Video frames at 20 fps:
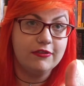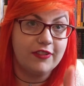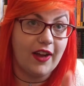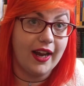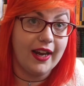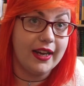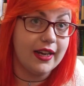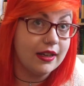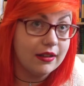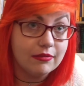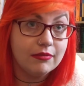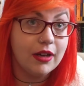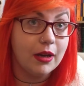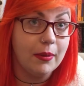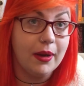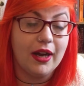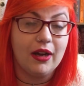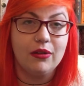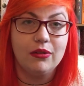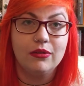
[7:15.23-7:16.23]
fanning
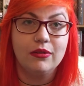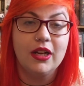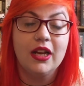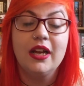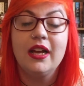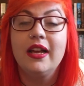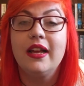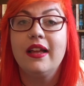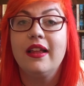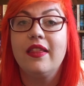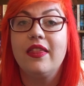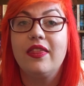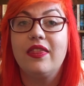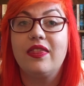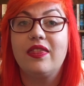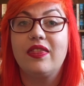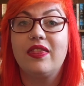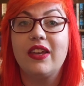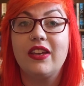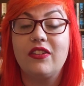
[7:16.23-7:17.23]
about
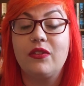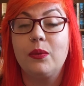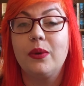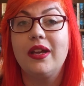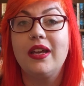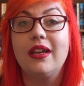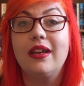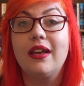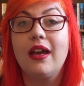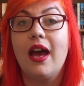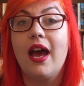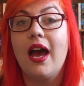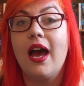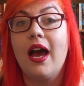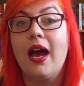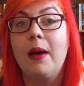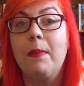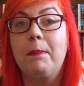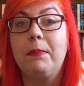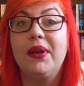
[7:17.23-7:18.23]
this week,
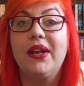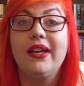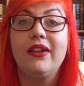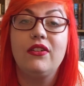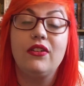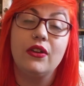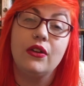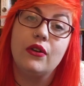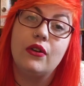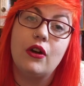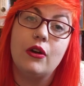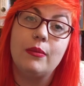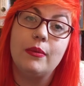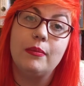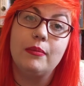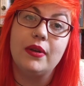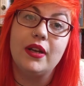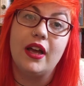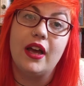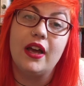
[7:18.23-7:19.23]
please do
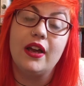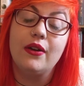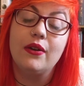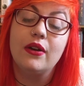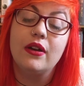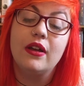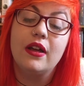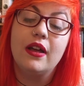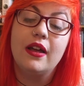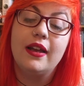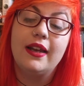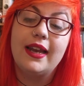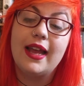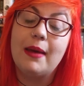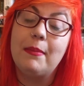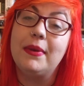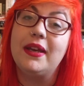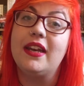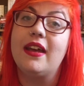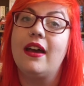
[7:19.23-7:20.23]
comment below,
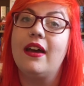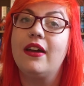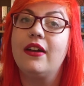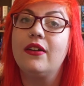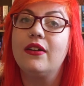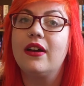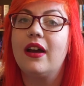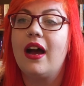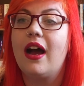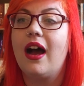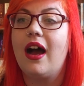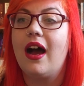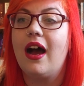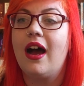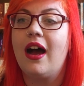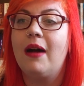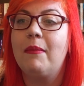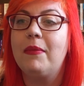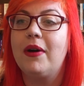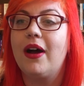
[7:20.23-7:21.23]
let me know.
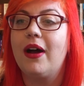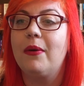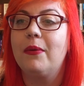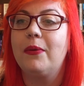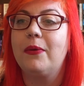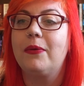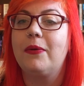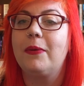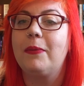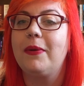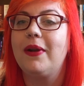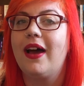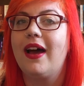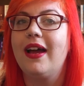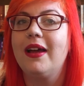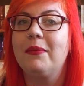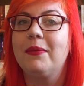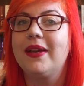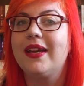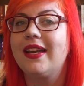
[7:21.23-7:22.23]
I will
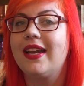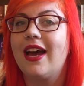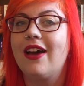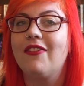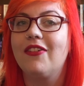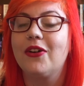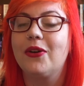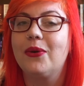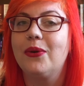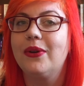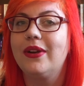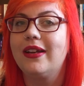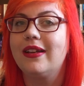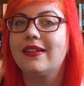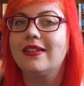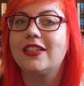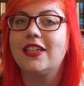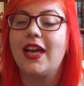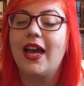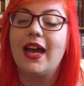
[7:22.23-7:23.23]
reply and we can have a cool
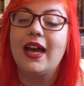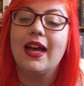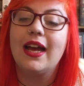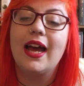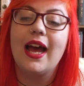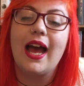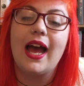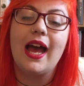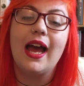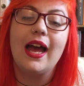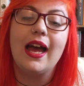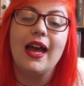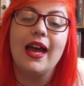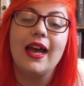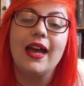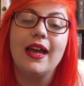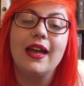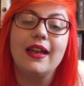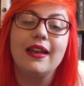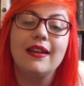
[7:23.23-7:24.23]
little chat.
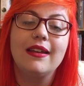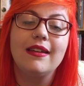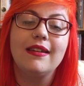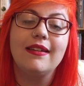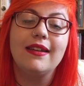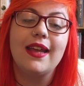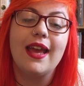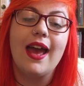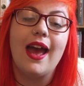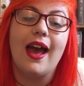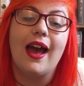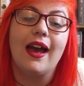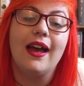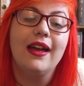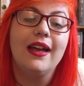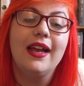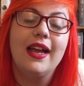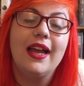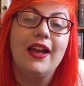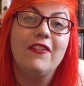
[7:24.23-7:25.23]
And yeah,
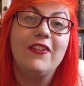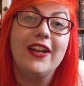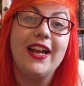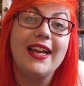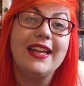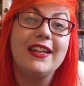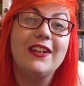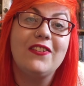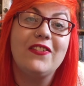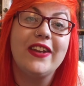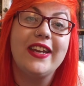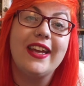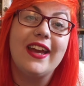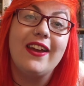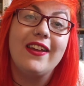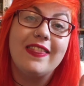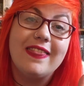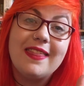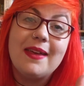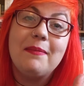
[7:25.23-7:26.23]
if you like this
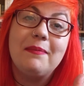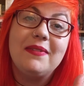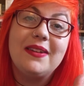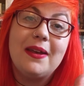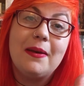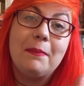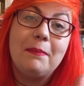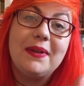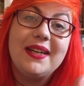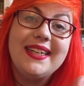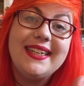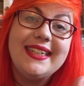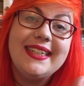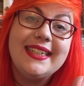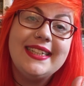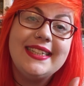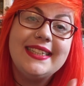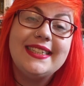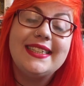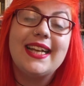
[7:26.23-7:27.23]
video, thumbs up
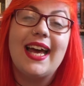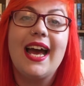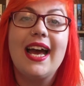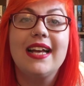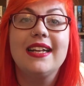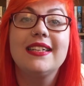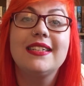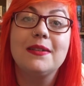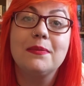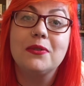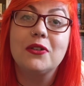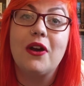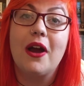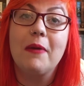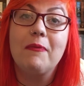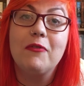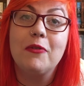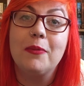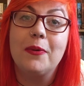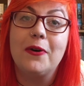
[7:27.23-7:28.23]
please, and
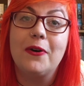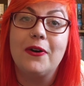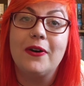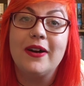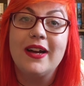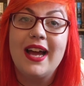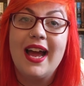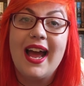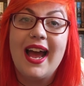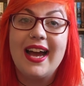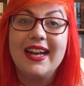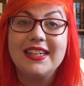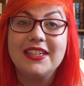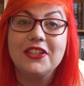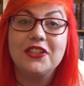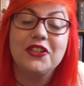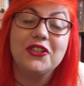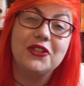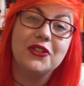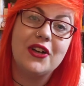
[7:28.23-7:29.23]
subscribe for more. And
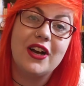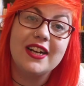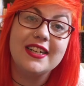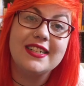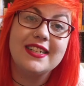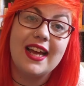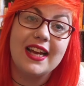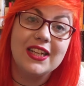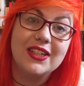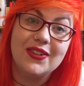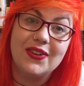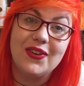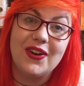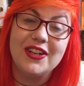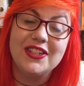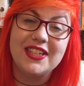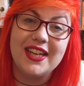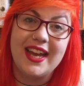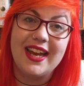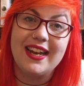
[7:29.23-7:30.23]
as usual guys, thanks for
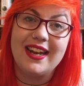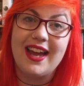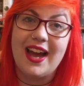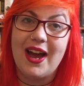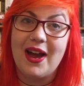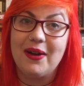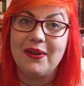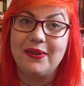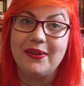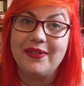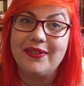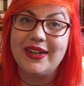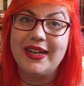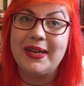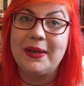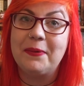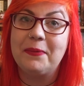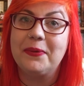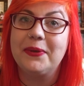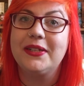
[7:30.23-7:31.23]
watching. We
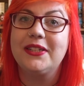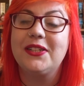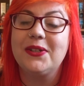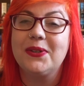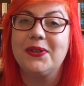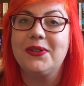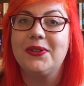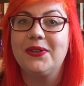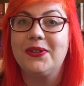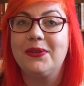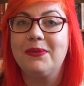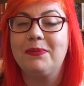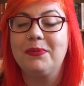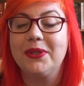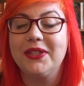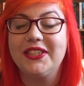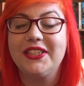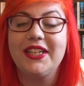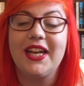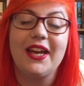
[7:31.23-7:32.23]
really
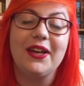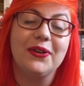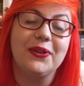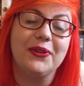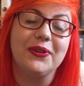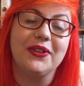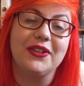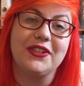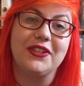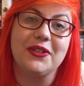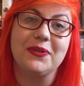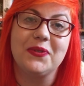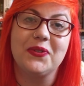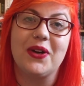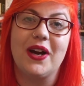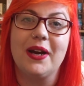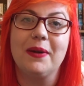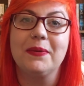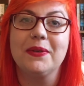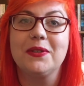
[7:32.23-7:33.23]
appreciate all the
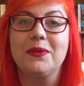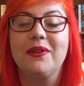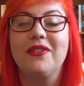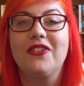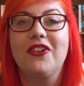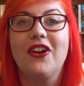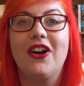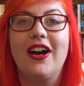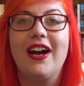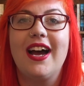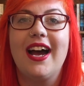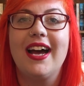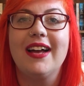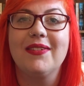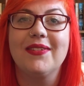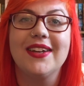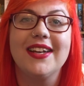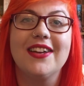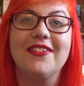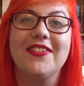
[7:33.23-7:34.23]
subscribers we've got,
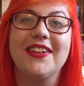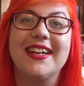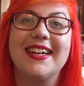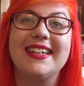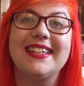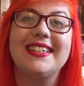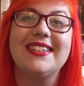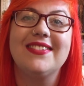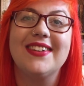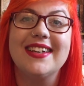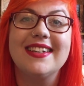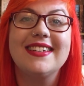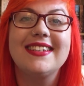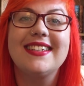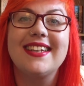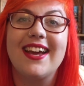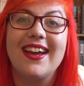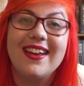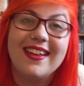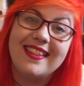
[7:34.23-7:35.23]
and we love you guys to
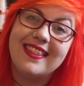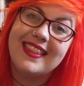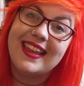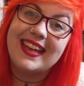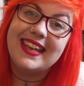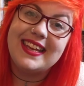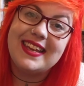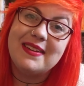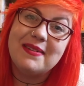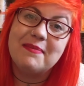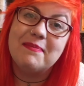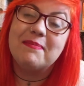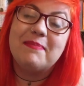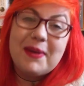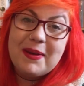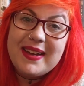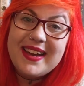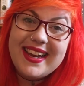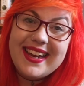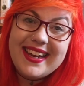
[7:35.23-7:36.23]
bits. So thank you,
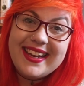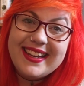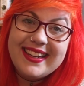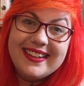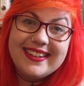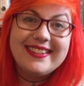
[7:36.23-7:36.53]
bye.